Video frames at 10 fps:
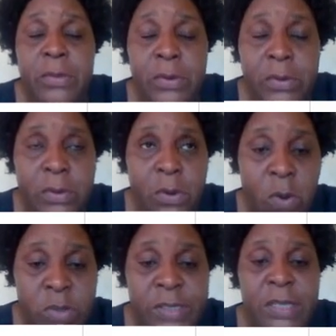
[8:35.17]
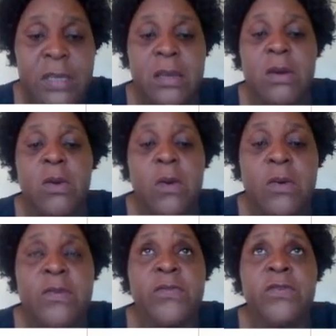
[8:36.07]
causing of
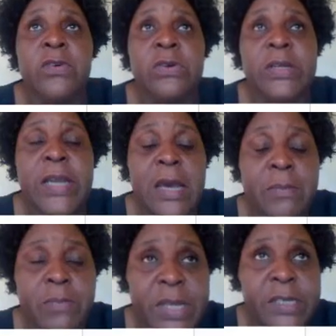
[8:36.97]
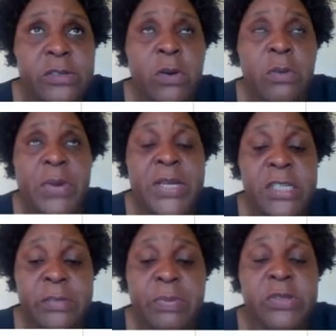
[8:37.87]
diabetes or
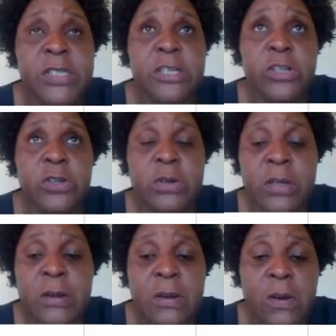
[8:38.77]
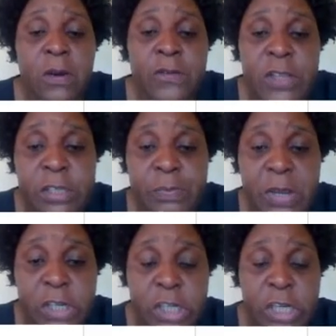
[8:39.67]
predisposition of this
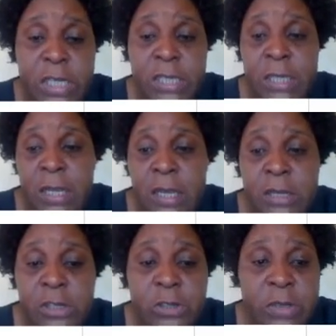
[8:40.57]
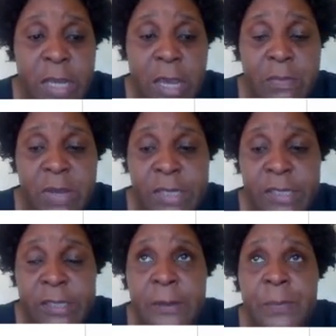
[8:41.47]
patient to diabetes.
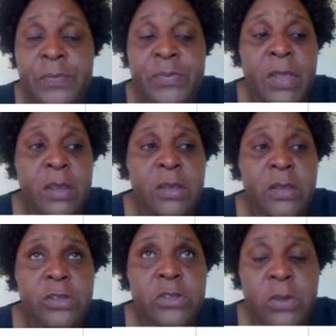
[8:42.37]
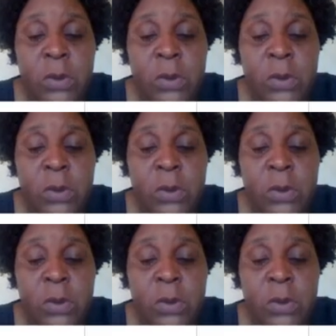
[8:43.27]
So,